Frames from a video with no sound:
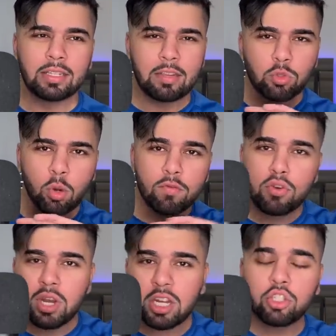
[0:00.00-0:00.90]
They've sort
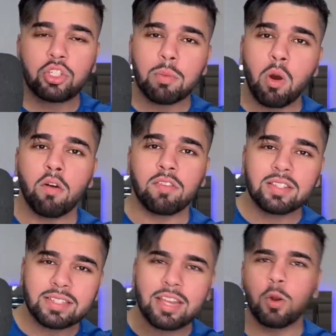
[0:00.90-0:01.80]
of nudged him off
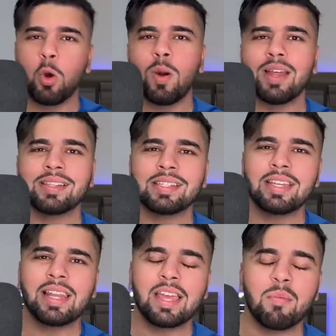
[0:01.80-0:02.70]
and said, all right, see
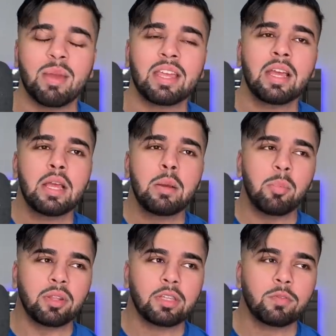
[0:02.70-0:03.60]
you later, mate.
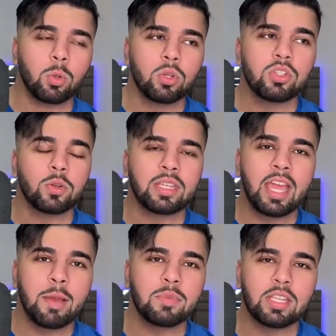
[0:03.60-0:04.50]
But they've also
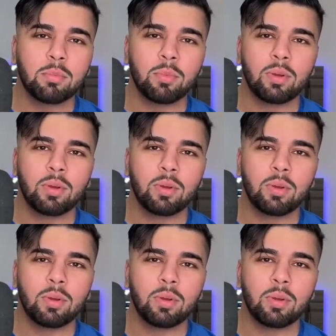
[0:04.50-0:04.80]
kept him,